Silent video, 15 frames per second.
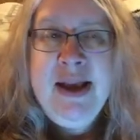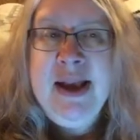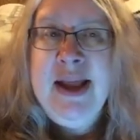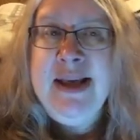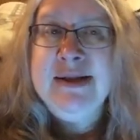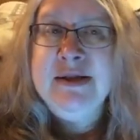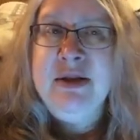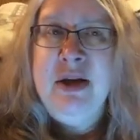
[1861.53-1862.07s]

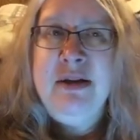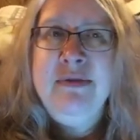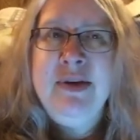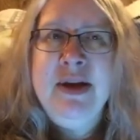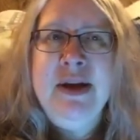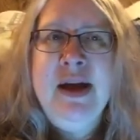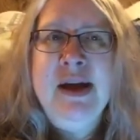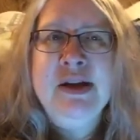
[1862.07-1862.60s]
she
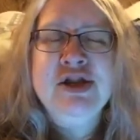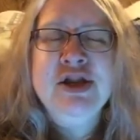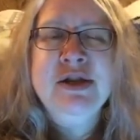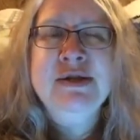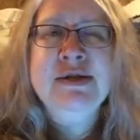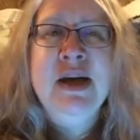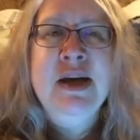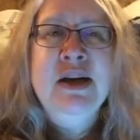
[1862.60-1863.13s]
finds
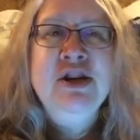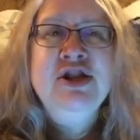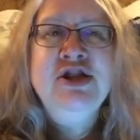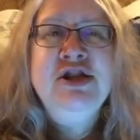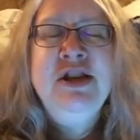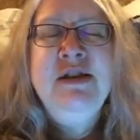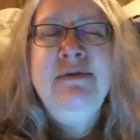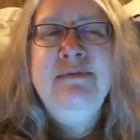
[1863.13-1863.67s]
that
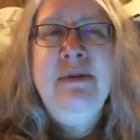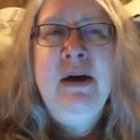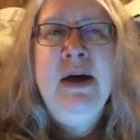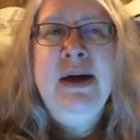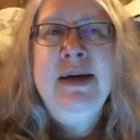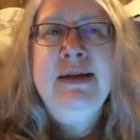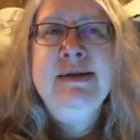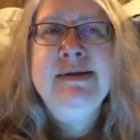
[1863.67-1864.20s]
um,
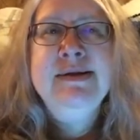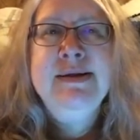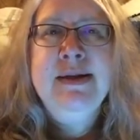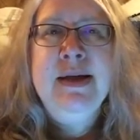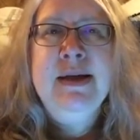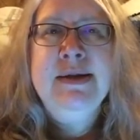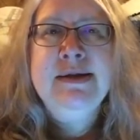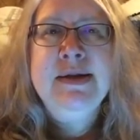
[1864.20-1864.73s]
she
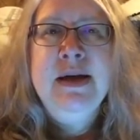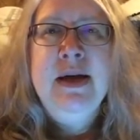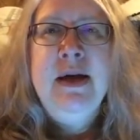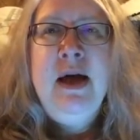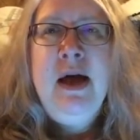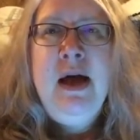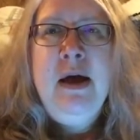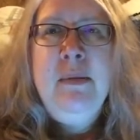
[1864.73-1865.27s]
keeps
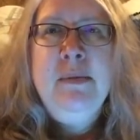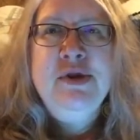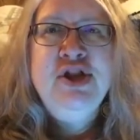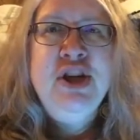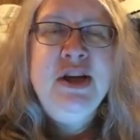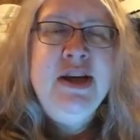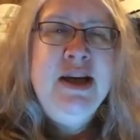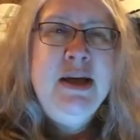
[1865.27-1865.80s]
encountering
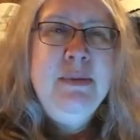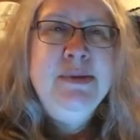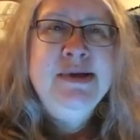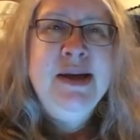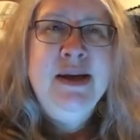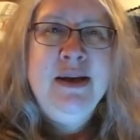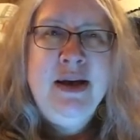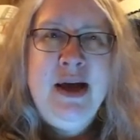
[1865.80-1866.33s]
him,
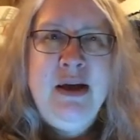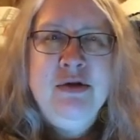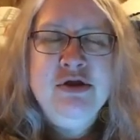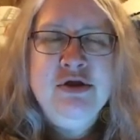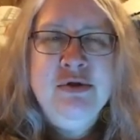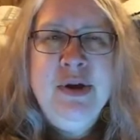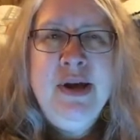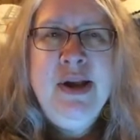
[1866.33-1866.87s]
and
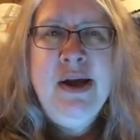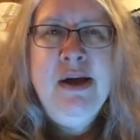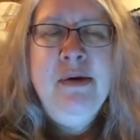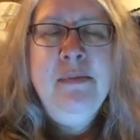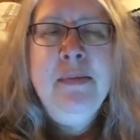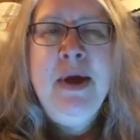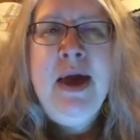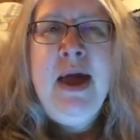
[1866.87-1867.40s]

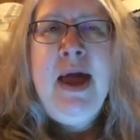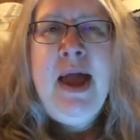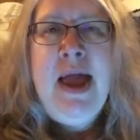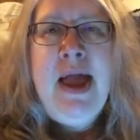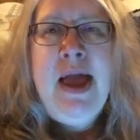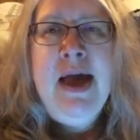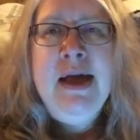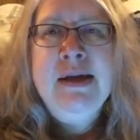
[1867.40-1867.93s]
some of the
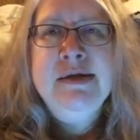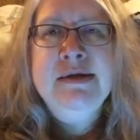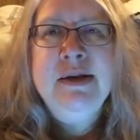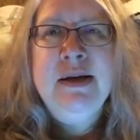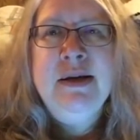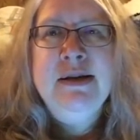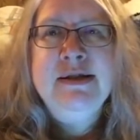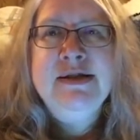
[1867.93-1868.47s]
things
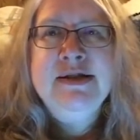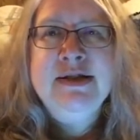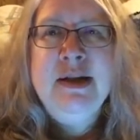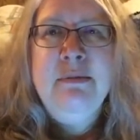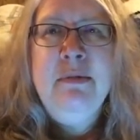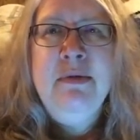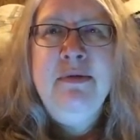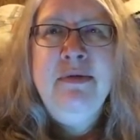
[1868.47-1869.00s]
that she's
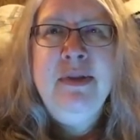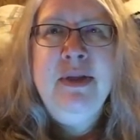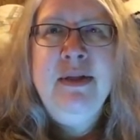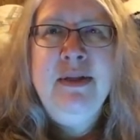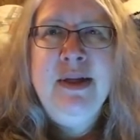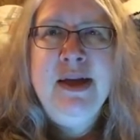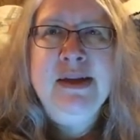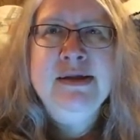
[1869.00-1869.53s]
working on
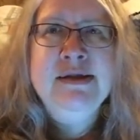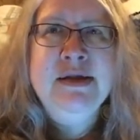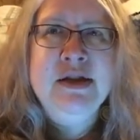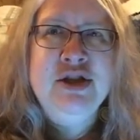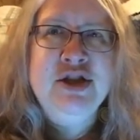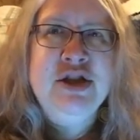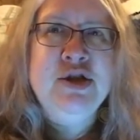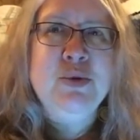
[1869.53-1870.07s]

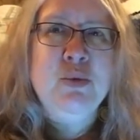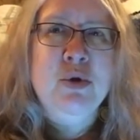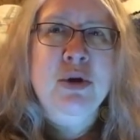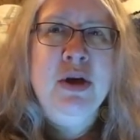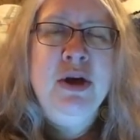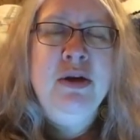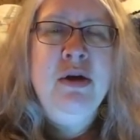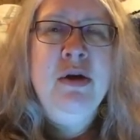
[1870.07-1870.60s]
um,
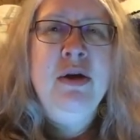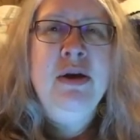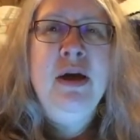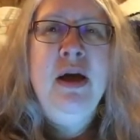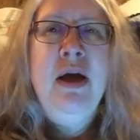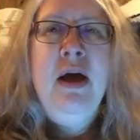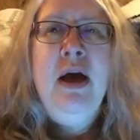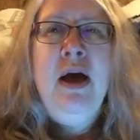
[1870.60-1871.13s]
are
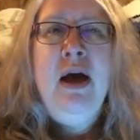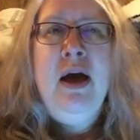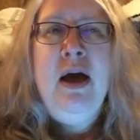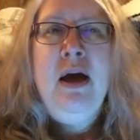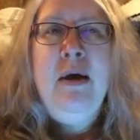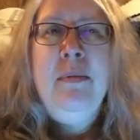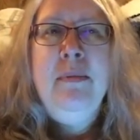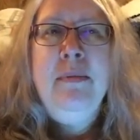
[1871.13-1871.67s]
helped
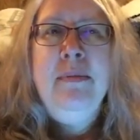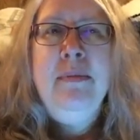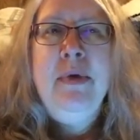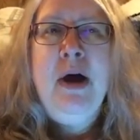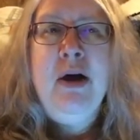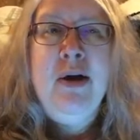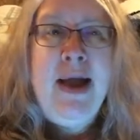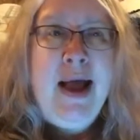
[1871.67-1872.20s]
by things
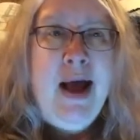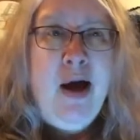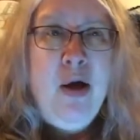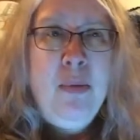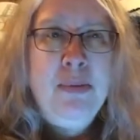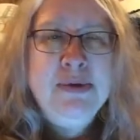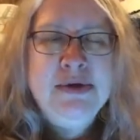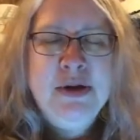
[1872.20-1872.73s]
that
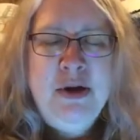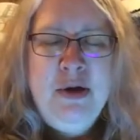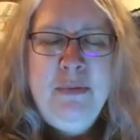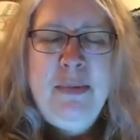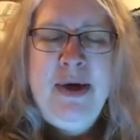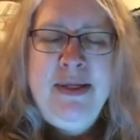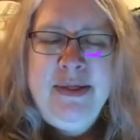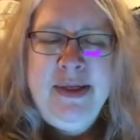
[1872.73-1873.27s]
he is
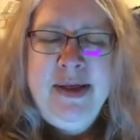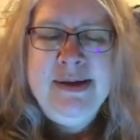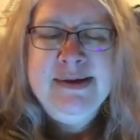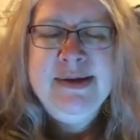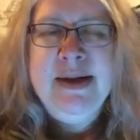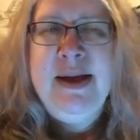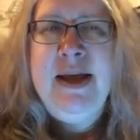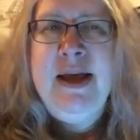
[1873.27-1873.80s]
doing.
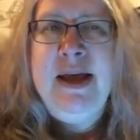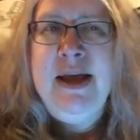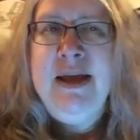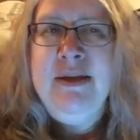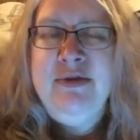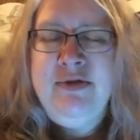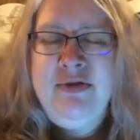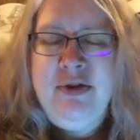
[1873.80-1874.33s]
So it's a
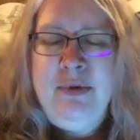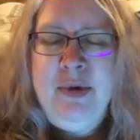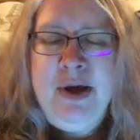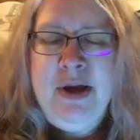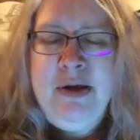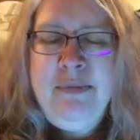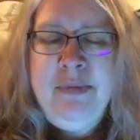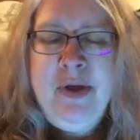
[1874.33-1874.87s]
really
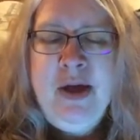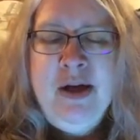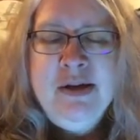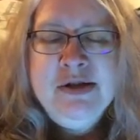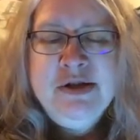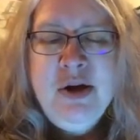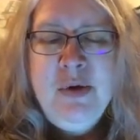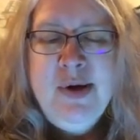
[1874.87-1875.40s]

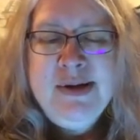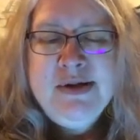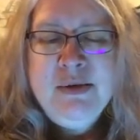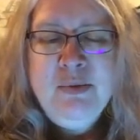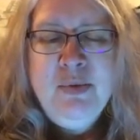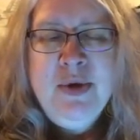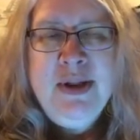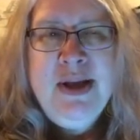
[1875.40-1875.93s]
interesting book
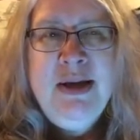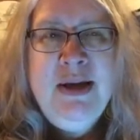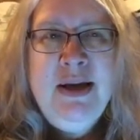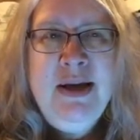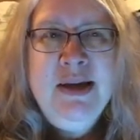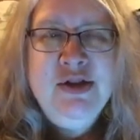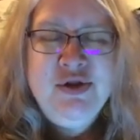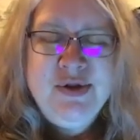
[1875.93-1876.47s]
in that
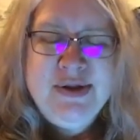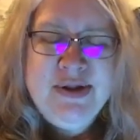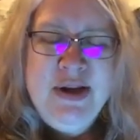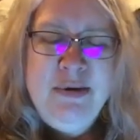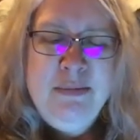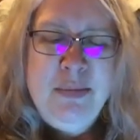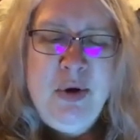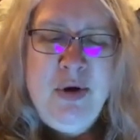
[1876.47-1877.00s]
there's a
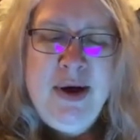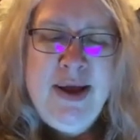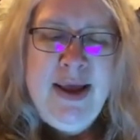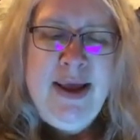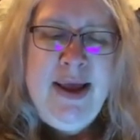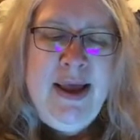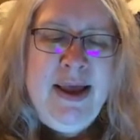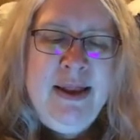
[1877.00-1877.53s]

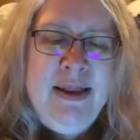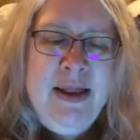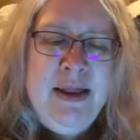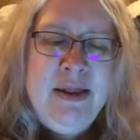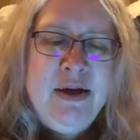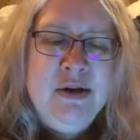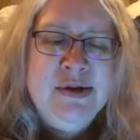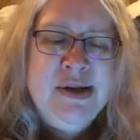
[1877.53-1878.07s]
depth of
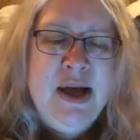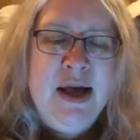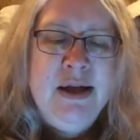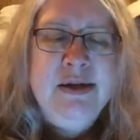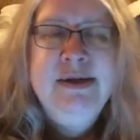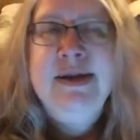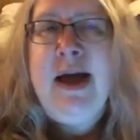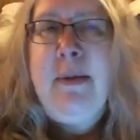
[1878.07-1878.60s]
plot,
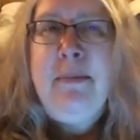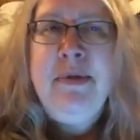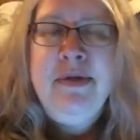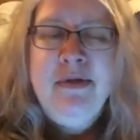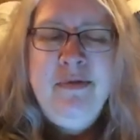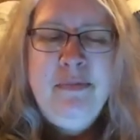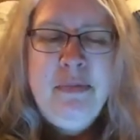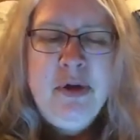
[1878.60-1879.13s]

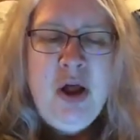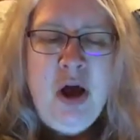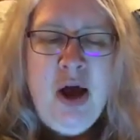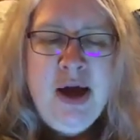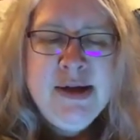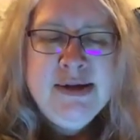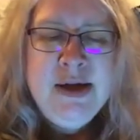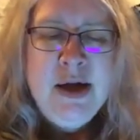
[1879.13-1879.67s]
including some
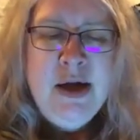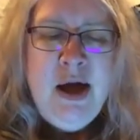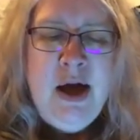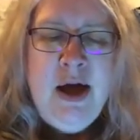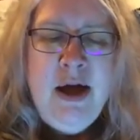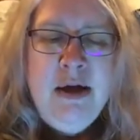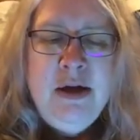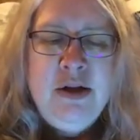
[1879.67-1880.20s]
bigger
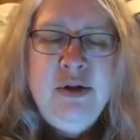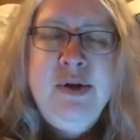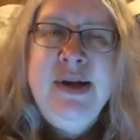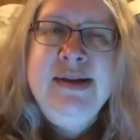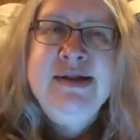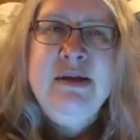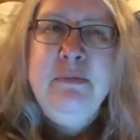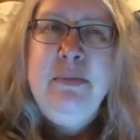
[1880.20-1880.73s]
societal
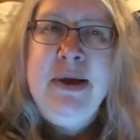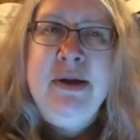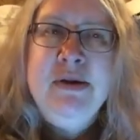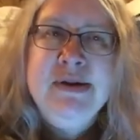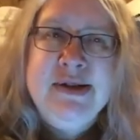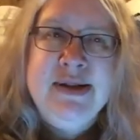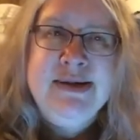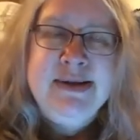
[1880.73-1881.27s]
issues,
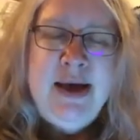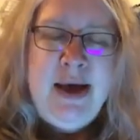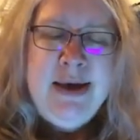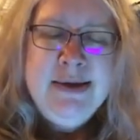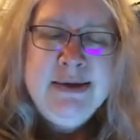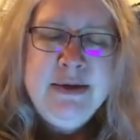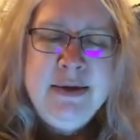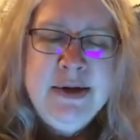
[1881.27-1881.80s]

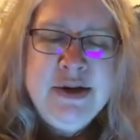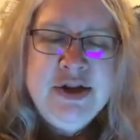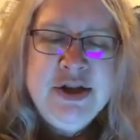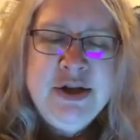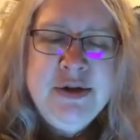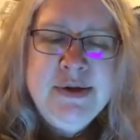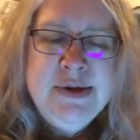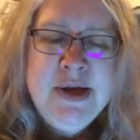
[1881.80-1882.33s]
and there's
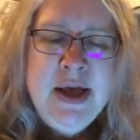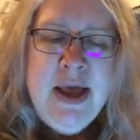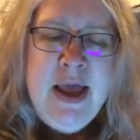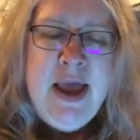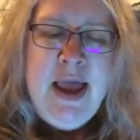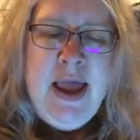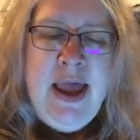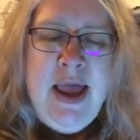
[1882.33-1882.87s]

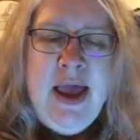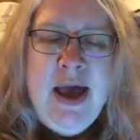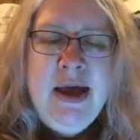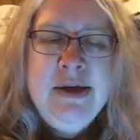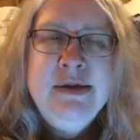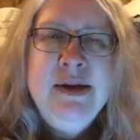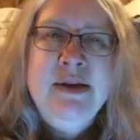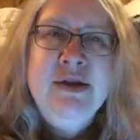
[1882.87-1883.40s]
also a,
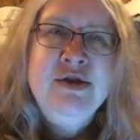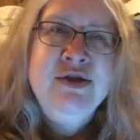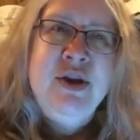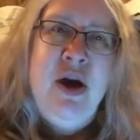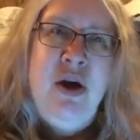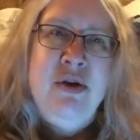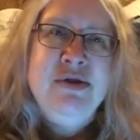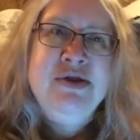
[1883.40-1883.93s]
uh, a hot
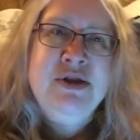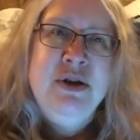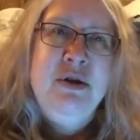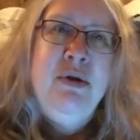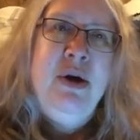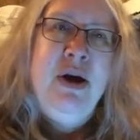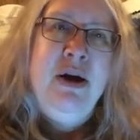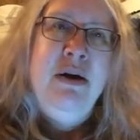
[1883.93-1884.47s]

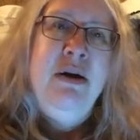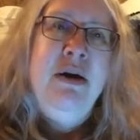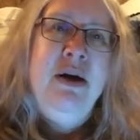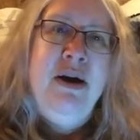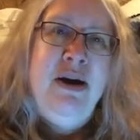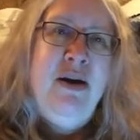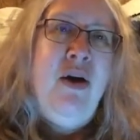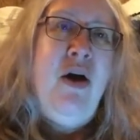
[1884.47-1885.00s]
romance
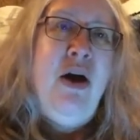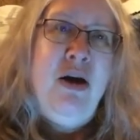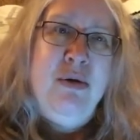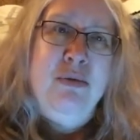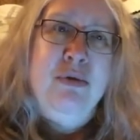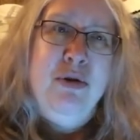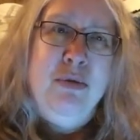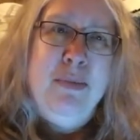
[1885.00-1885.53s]
going on.
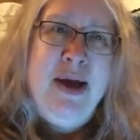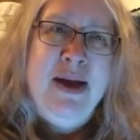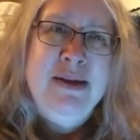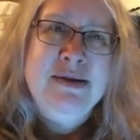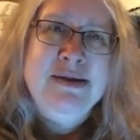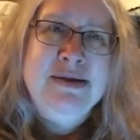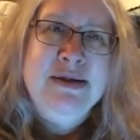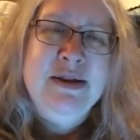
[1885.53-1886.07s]
So
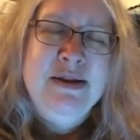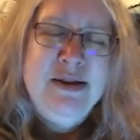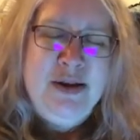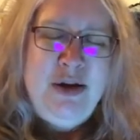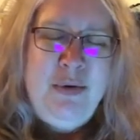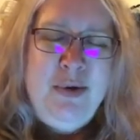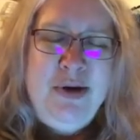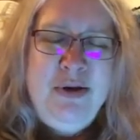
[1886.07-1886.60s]
that is
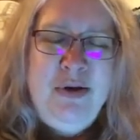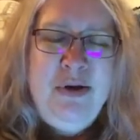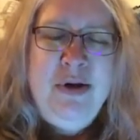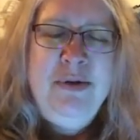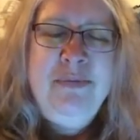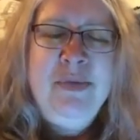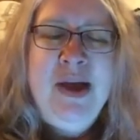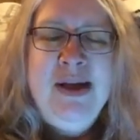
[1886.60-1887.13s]
Undercover
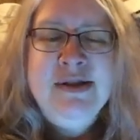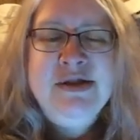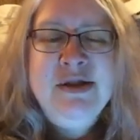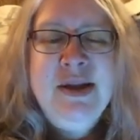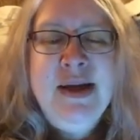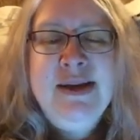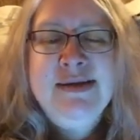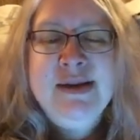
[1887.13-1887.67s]

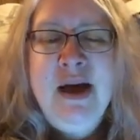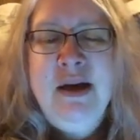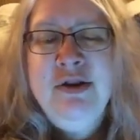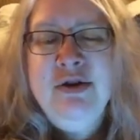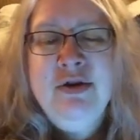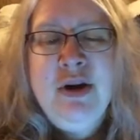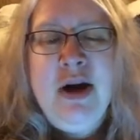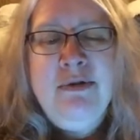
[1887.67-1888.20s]
Bromance by
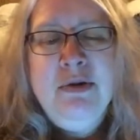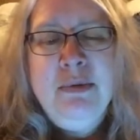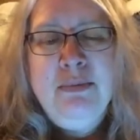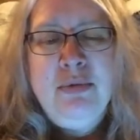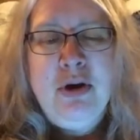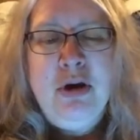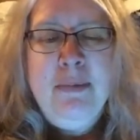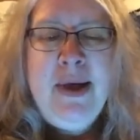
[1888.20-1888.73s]
Lyssa Kay
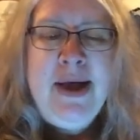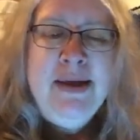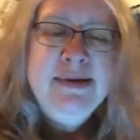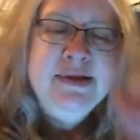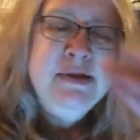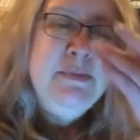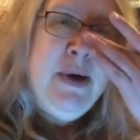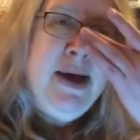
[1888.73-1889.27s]

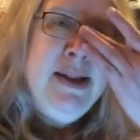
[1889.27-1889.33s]
Adams.